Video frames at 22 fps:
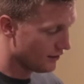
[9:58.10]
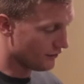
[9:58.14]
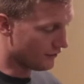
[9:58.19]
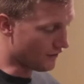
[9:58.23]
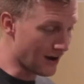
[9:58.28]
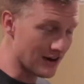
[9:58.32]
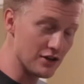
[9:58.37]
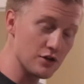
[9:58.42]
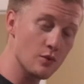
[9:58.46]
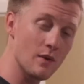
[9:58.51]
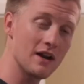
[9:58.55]

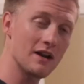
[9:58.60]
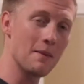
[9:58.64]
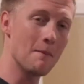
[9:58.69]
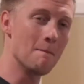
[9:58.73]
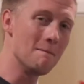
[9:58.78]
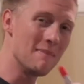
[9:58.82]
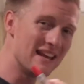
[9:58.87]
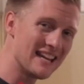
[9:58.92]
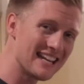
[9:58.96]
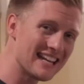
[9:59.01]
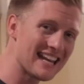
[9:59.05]
Find a way to
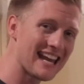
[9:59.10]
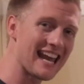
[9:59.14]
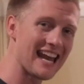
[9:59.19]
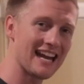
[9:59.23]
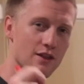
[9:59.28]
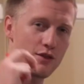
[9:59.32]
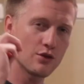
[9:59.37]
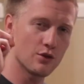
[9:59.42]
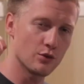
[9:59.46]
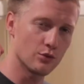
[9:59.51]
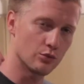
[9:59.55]

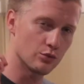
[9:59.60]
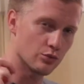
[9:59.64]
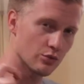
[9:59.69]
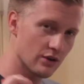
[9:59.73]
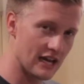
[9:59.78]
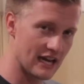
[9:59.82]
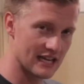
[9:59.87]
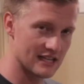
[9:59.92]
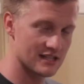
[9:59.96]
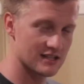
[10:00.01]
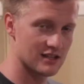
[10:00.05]
mitigate the
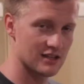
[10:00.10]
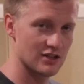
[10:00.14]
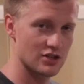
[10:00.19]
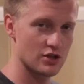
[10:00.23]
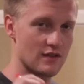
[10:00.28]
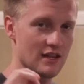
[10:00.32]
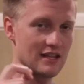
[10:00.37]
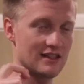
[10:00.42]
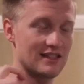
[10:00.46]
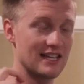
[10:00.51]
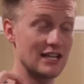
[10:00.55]
risk so
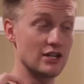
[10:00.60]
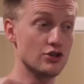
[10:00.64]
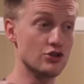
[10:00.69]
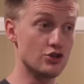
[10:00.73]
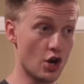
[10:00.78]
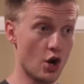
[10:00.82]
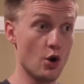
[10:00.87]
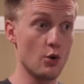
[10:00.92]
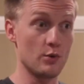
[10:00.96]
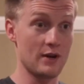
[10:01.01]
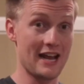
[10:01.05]
that they
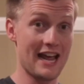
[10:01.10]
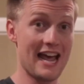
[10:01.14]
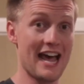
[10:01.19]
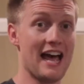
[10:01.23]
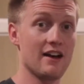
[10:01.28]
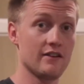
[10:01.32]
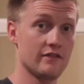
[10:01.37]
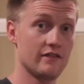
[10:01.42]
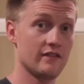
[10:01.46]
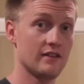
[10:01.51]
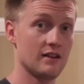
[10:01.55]
don't
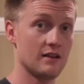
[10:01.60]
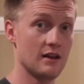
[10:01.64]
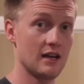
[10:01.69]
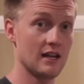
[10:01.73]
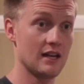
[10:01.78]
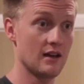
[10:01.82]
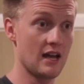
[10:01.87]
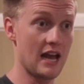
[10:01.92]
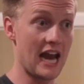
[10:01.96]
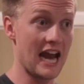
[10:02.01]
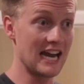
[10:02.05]
have
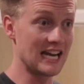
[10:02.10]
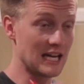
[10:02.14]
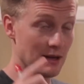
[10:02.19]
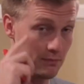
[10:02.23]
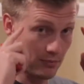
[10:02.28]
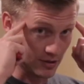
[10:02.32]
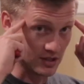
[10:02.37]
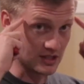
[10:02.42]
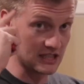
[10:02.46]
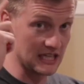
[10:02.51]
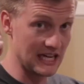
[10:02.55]
any
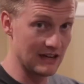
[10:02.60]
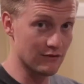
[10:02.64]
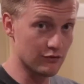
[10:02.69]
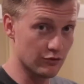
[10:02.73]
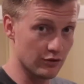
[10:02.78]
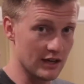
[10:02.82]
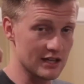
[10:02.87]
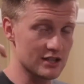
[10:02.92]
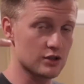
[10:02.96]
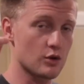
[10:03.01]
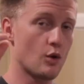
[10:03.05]
perceived
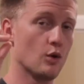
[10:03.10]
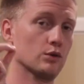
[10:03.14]
risk